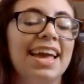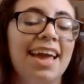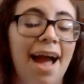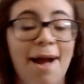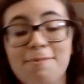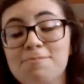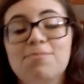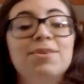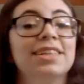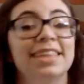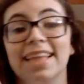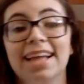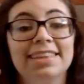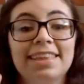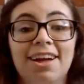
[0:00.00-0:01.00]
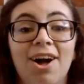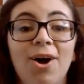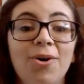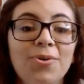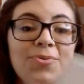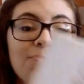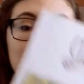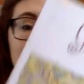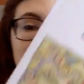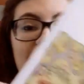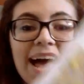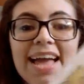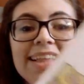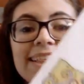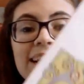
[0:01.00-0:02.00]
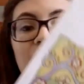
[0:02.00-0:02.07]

yeah, I'm putting that in the haul. It's a